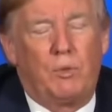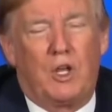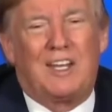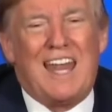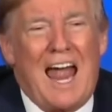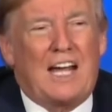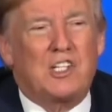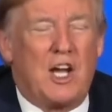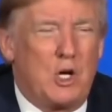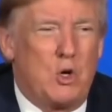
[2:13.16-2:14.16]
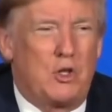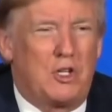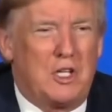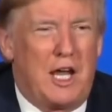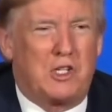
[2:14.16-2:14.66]
tax, I call it the
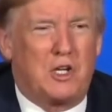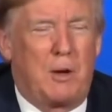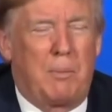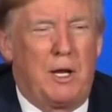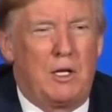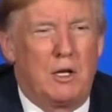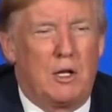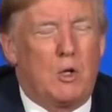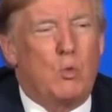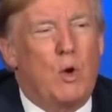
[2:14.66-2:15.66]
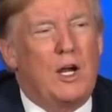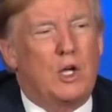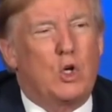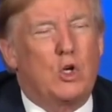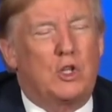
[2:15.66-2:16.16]
tax cut plan. You know, they wanted to
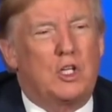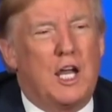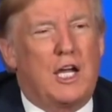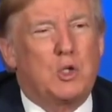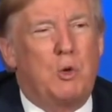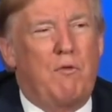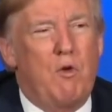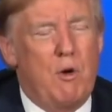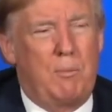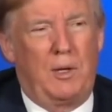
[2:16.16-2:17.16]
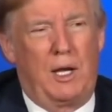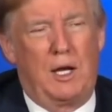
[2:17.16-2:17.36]
call it the tax reform plan.